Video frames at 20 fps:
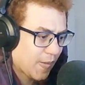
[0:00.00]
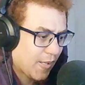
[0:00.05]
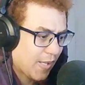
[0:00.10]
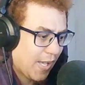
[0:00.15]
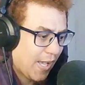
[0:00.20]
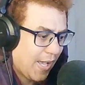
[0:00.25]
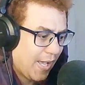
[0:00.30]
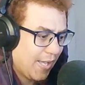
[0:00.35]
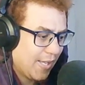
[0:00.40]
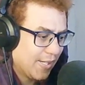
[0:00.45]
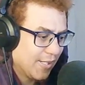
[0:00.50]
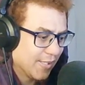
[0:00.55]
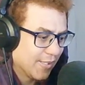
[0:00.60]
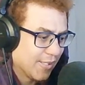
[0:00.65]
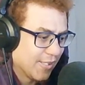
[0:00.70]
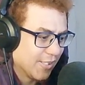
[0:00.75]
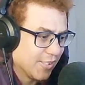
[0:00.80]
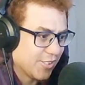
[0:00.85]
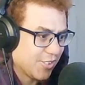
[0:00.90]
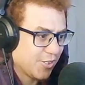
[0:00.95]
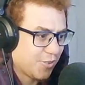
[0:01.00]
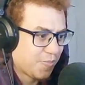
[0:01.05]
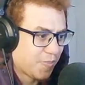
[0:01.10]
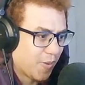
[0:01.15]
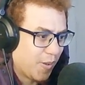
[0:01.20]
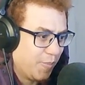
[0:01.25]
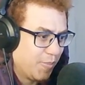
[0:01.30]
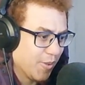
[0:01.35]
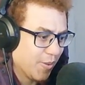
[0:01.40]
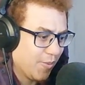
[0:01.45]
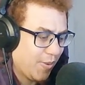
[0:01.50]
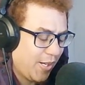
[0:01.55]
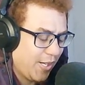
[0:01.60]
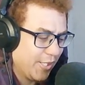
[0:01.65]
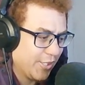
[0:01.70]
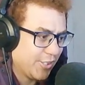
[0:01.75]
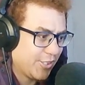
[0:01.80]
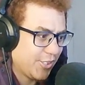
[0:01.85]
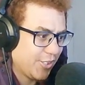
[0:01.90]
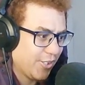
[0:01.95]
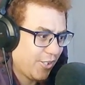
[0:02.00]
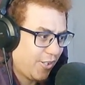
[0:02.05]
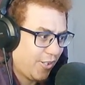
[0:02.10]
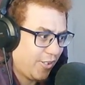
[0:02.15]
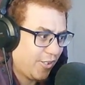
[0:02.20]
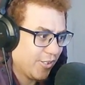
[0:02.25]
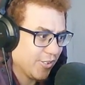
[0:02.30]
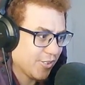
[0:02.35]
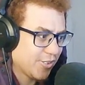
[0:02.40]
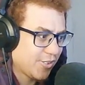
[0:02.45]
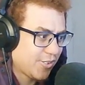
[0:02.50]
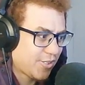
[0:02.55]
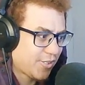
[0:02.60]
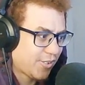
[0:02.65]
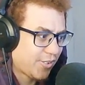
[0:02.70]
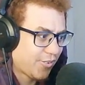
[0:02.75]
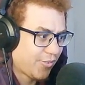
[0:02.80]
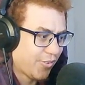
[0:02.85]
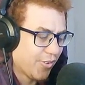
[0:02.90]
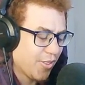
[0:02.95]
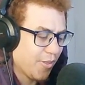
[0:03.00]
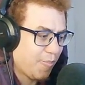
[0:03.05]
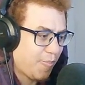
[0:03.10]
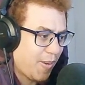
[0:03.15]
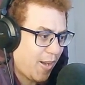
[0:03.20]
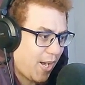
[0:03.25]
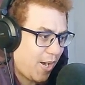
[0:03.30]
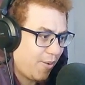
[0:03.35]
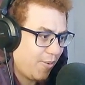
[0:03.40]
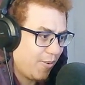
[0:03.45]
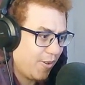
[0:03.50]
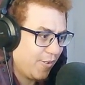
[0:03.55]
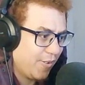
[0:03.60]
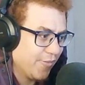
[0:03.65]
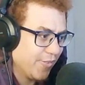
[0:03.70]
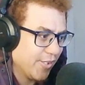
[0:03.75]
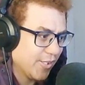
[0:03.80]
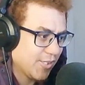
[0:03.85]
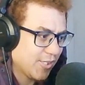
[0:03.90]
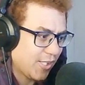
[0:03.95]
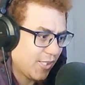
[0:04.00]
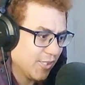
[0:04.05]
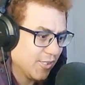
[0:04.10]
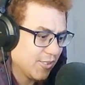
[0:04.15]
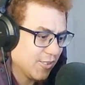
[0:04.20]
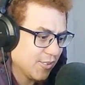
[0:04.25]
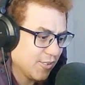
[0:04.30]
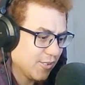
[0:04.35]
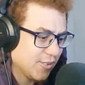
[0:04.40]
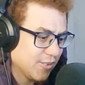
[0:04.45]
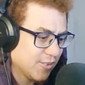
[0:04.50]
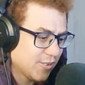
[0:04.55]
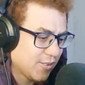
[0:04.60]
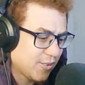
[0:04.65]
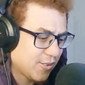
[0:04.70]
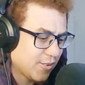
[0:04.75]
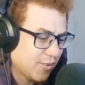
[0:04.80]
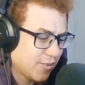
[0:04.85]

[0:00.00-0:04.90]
And this is probably why she asked for the power of the Titans.